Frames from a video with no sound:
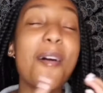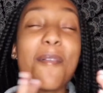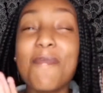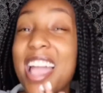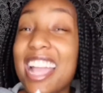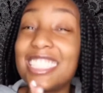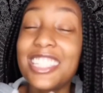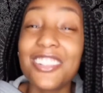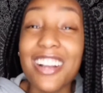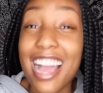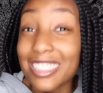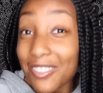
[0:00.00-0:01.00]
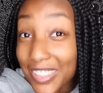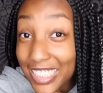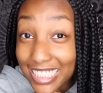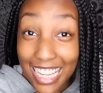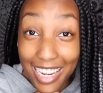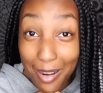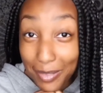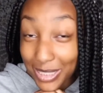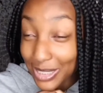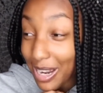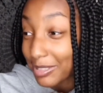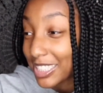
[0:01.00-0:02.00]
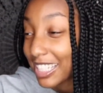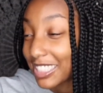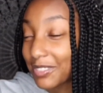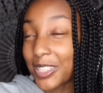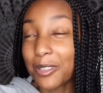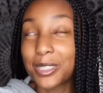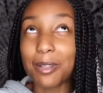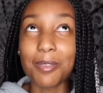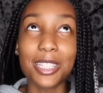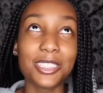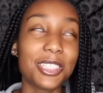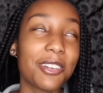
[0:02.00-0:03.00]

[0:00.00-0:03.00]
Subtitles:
Make sure you guys don't forget to like, comment, subscribe, share this video so much.